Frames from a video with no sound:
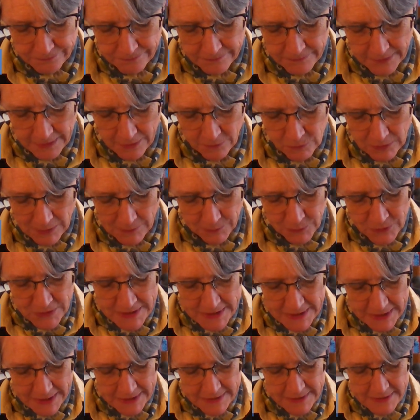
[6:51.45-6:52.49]

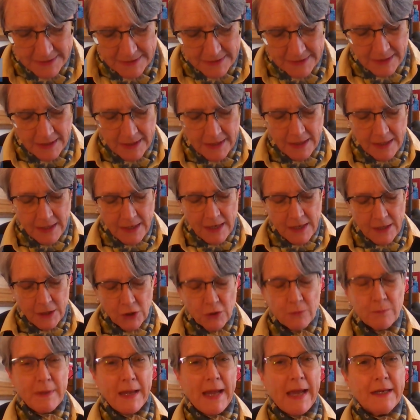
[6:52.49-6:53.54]
represents
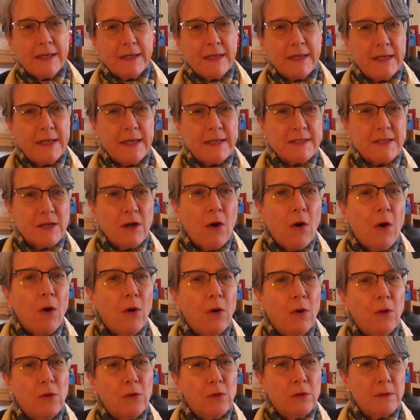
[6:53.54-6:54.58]
humanity as a
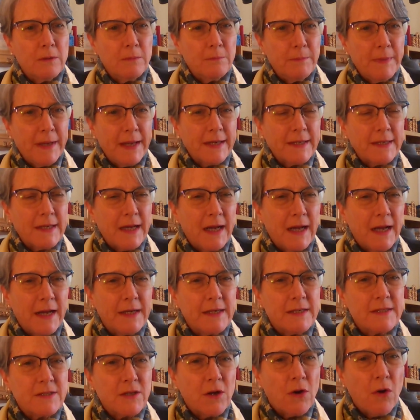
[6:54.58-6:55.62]
whole. Mankind as
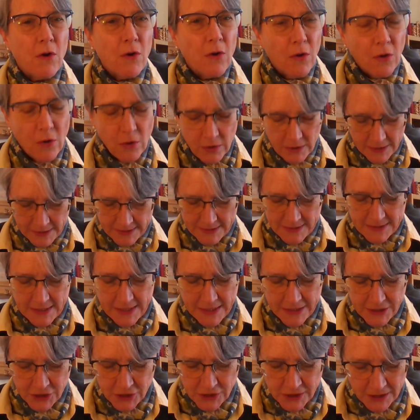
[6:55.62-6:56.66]
a whole is that
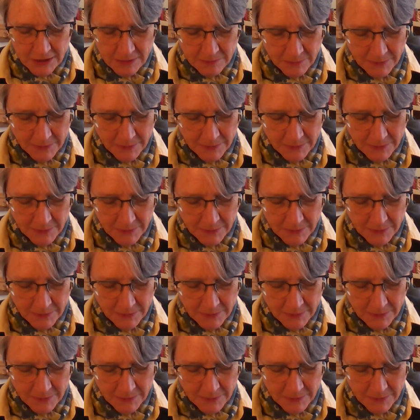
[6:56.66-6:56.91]
sheep.